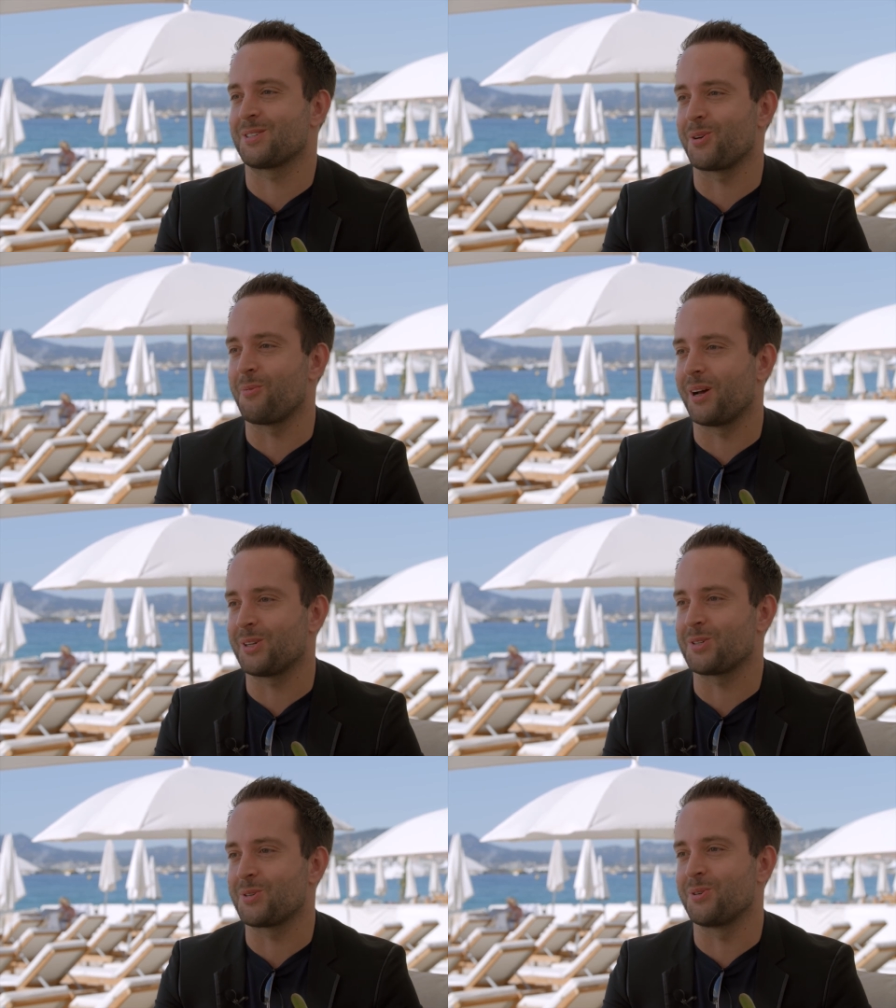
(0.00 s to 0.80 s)
so
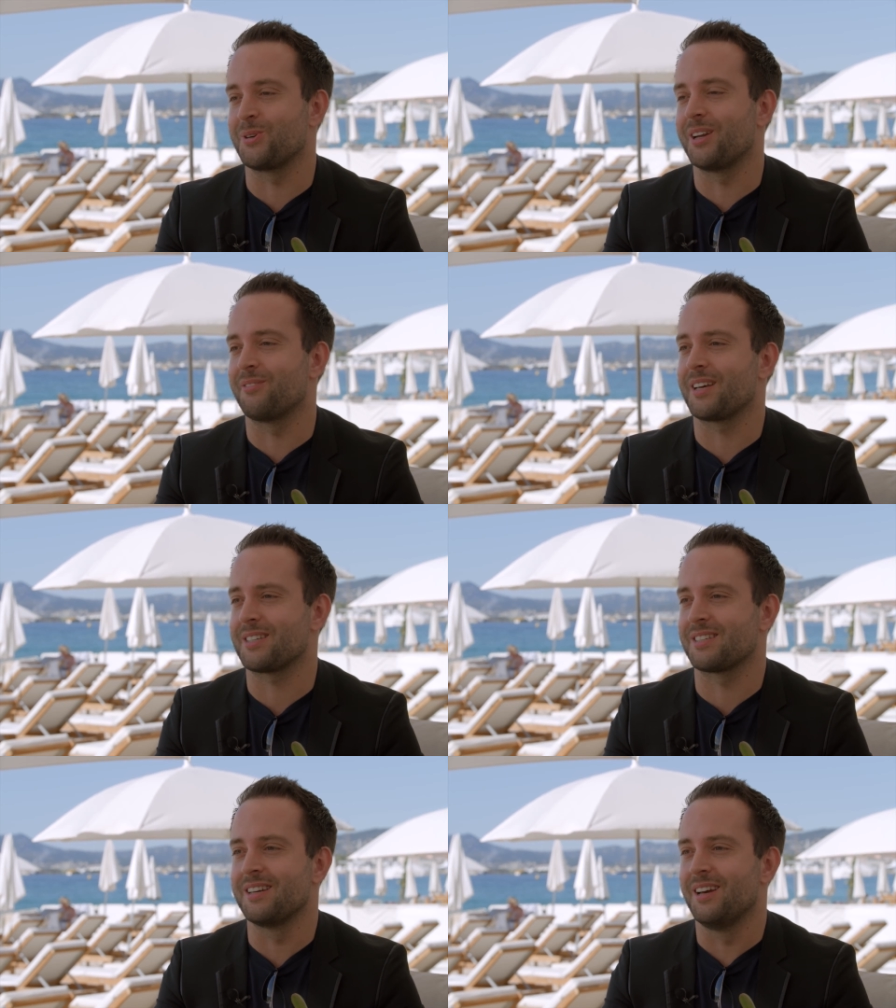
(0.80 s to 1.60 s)
much to
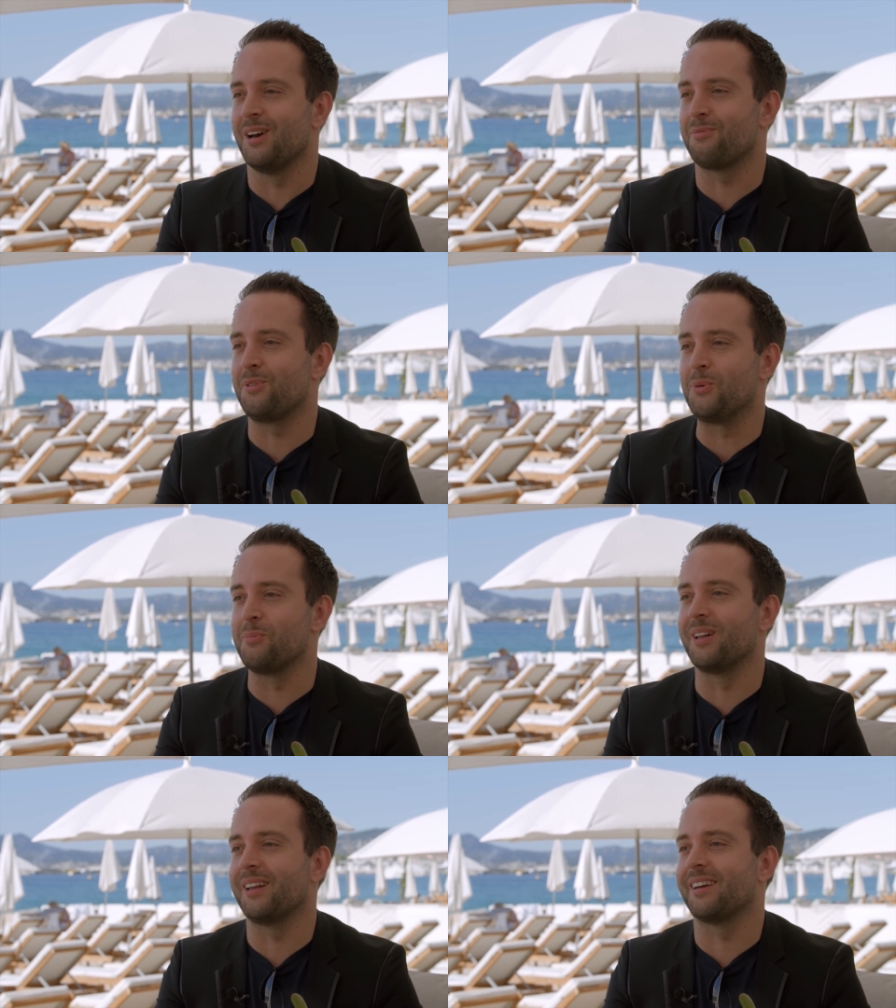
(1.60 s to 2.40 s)
invest a few
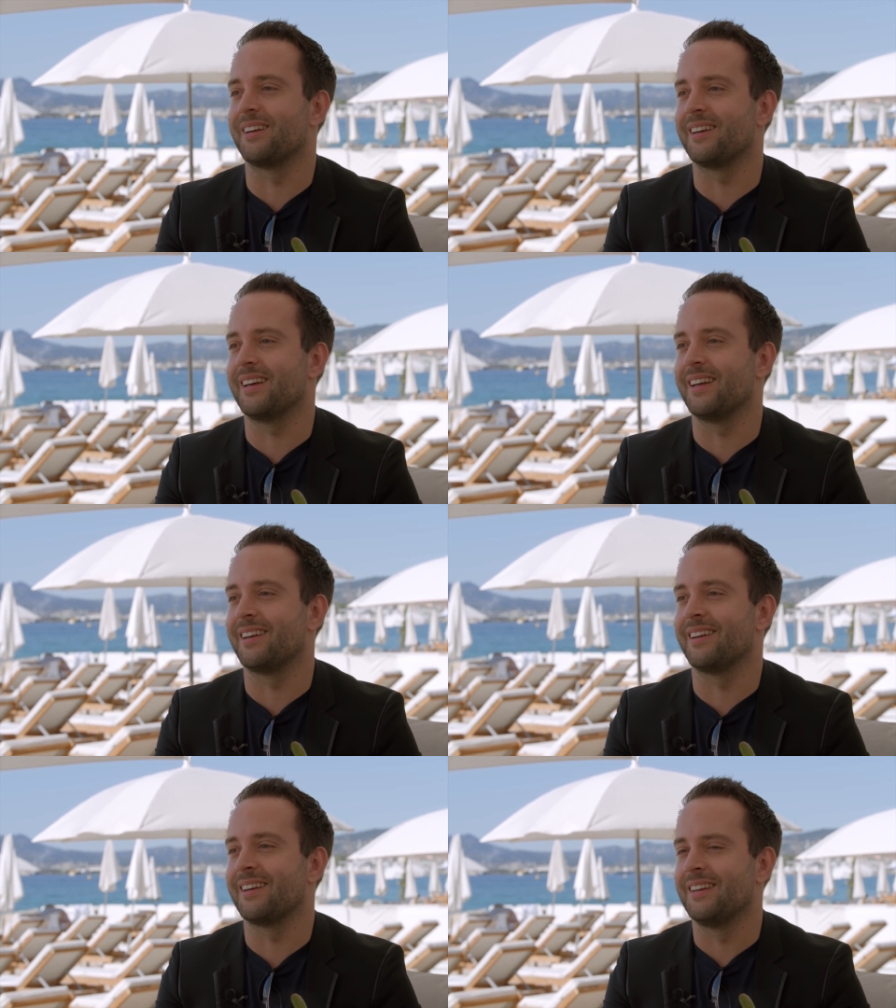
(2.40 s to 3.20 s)
million
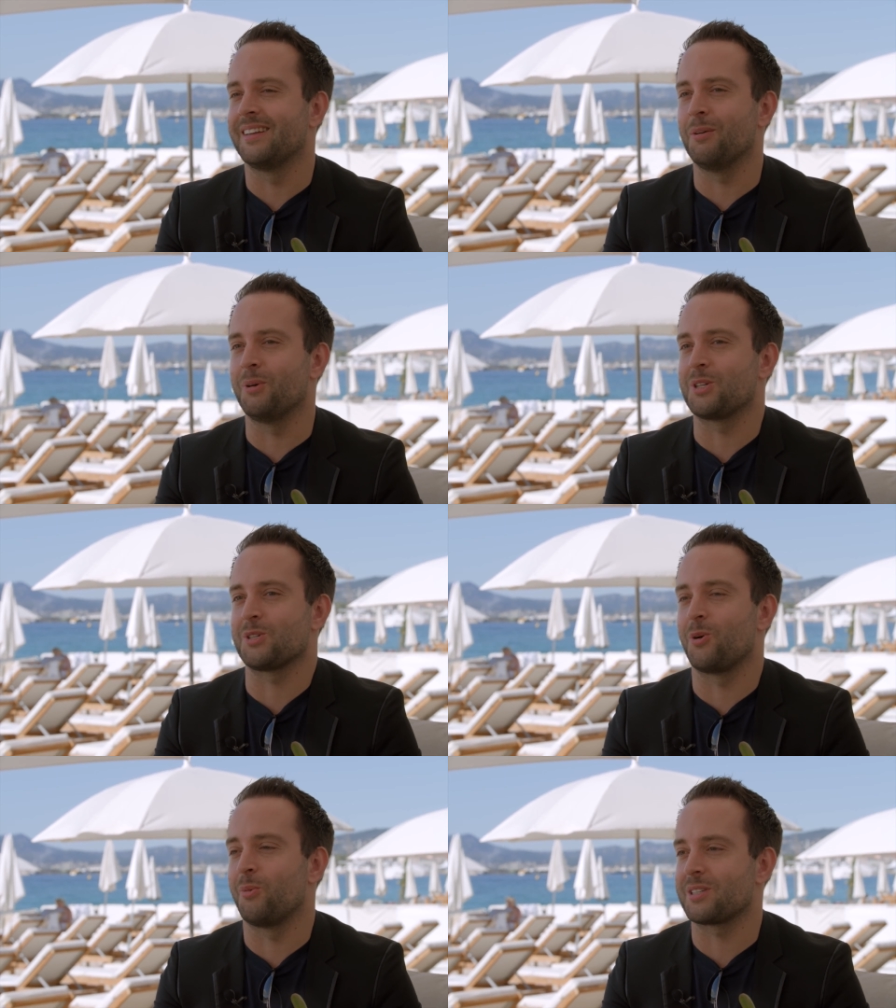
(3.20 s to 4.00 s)
in, which is
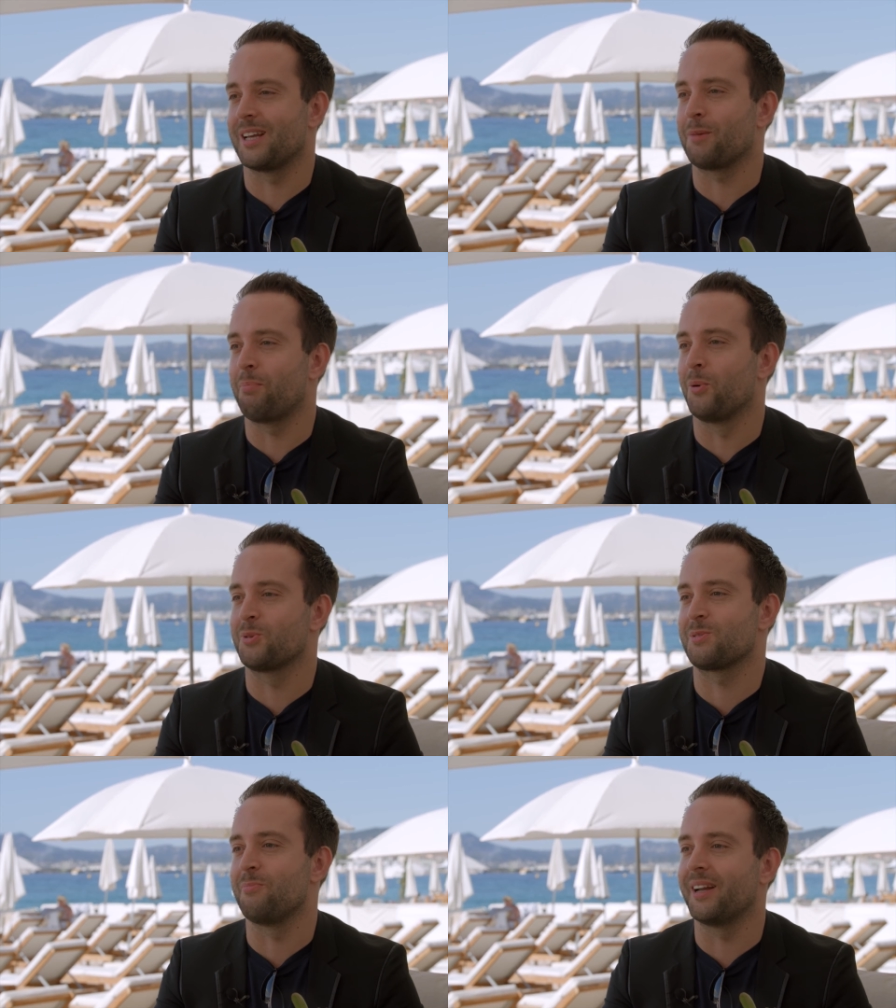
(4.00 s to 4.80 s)
almost like
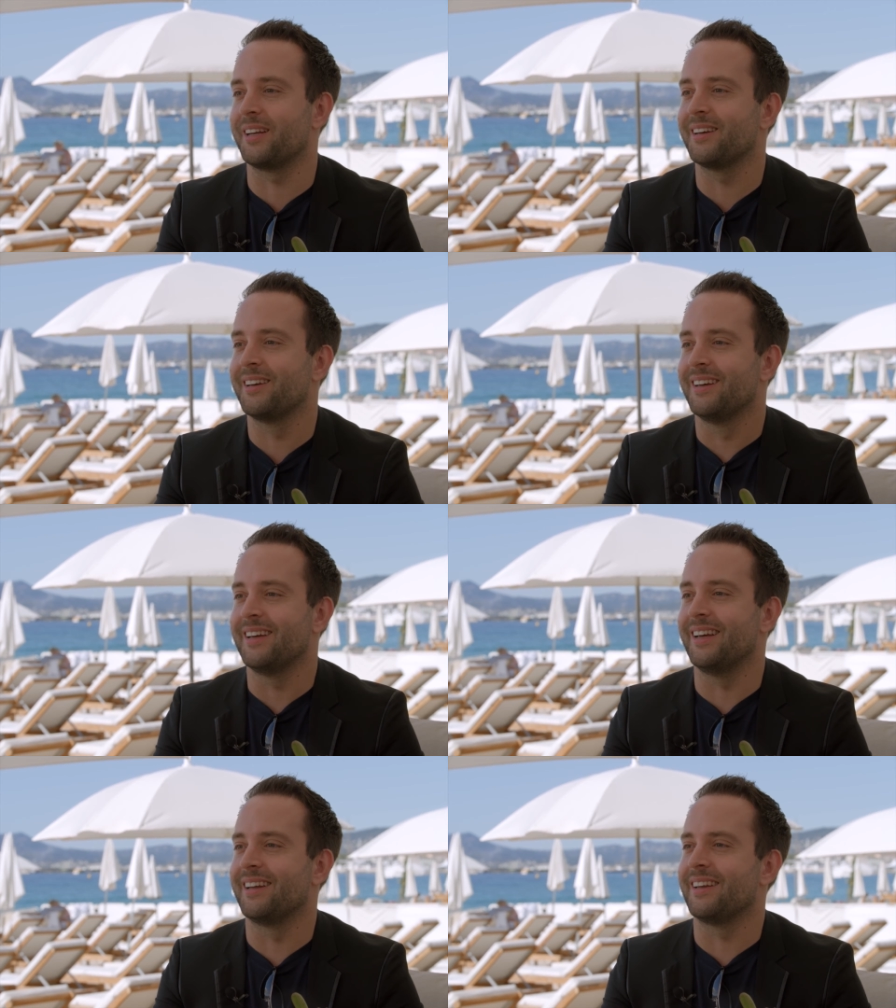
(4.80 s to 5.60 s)
post money,
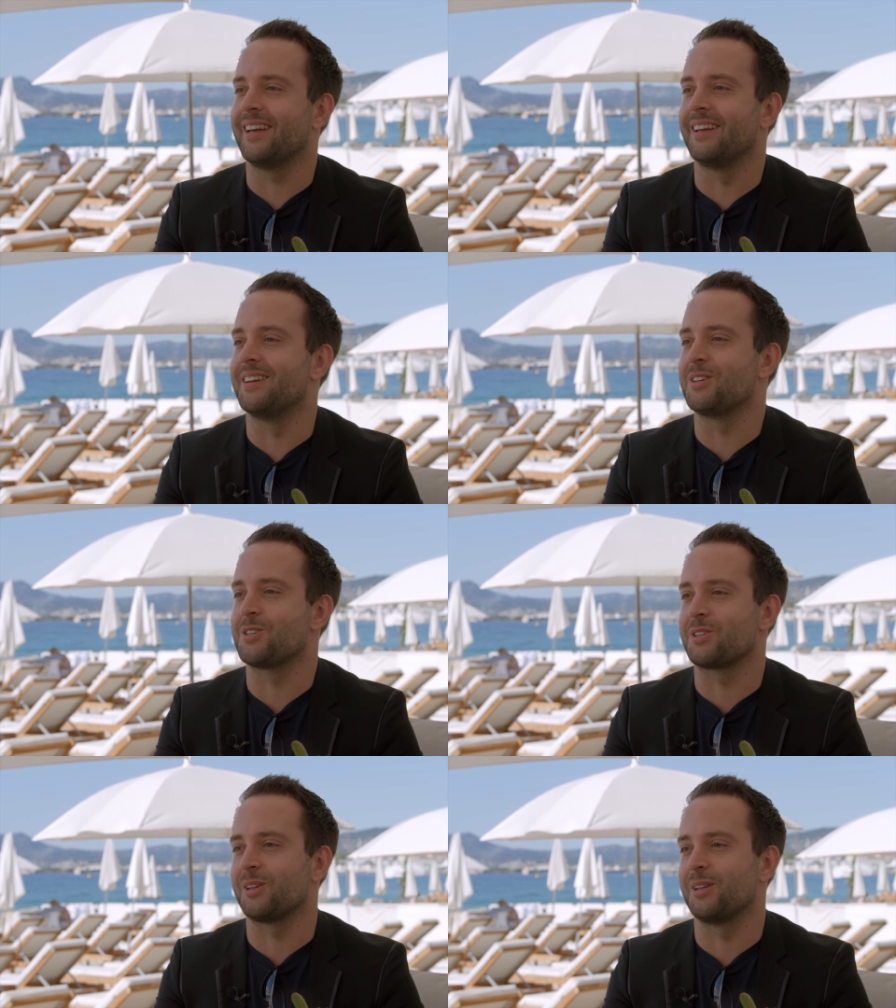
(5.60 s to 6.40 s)
in a digital